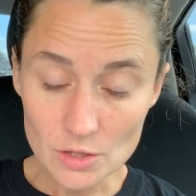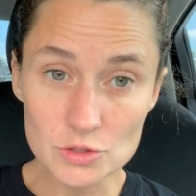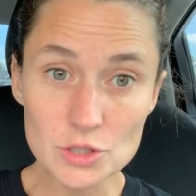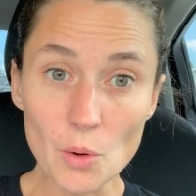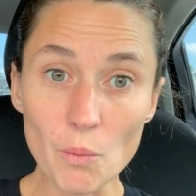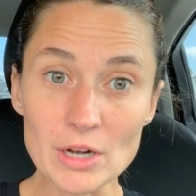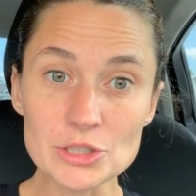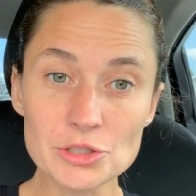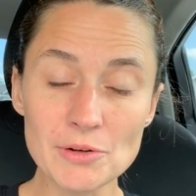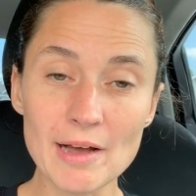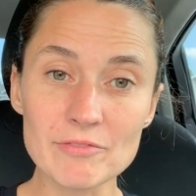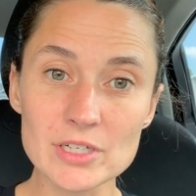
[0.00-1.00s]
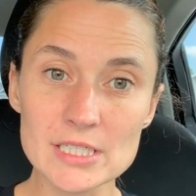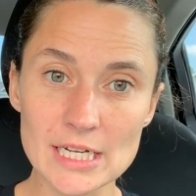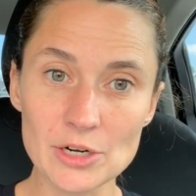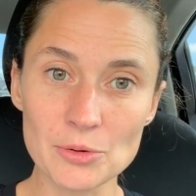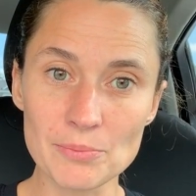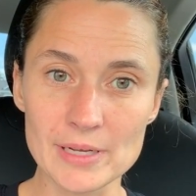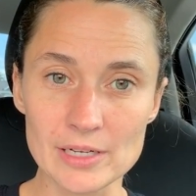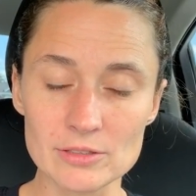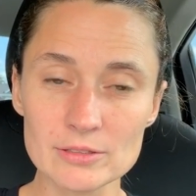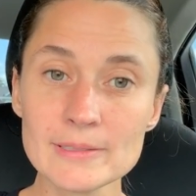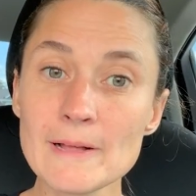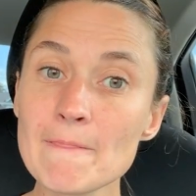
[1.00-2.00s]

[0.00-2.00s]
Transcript: So once you have the dinner meal,